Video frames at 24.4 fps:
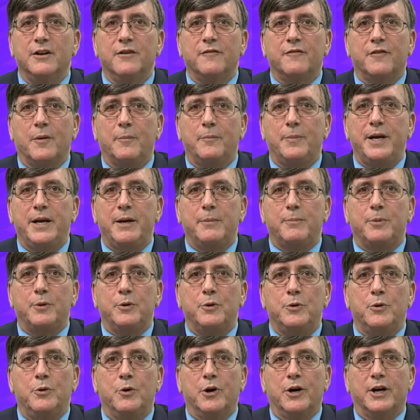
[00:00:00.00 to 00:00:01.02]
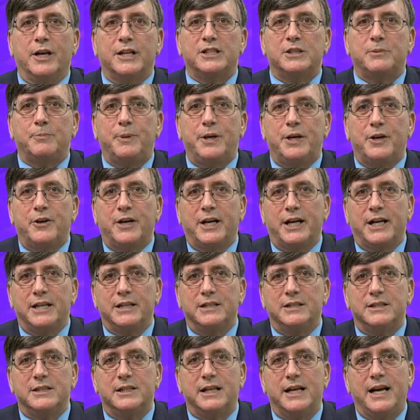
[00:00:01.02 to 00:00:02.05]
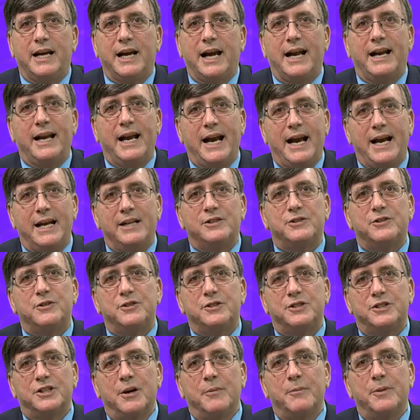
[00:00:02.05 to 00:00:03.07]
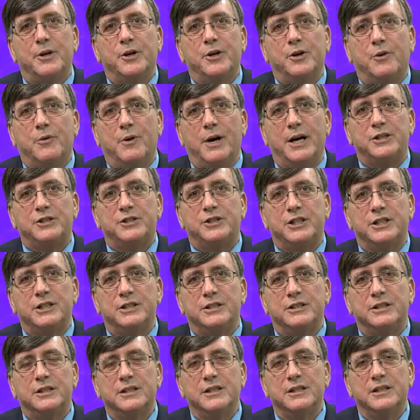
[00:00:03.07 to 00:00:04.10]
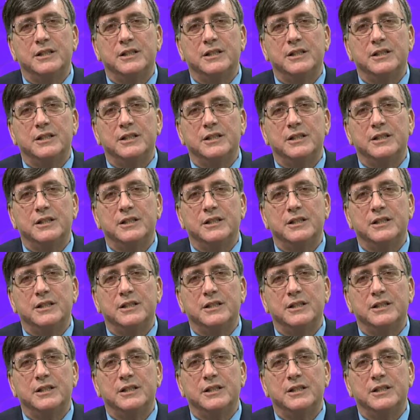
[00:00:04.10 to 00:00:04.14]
from people who are experienced and answer some of your questions.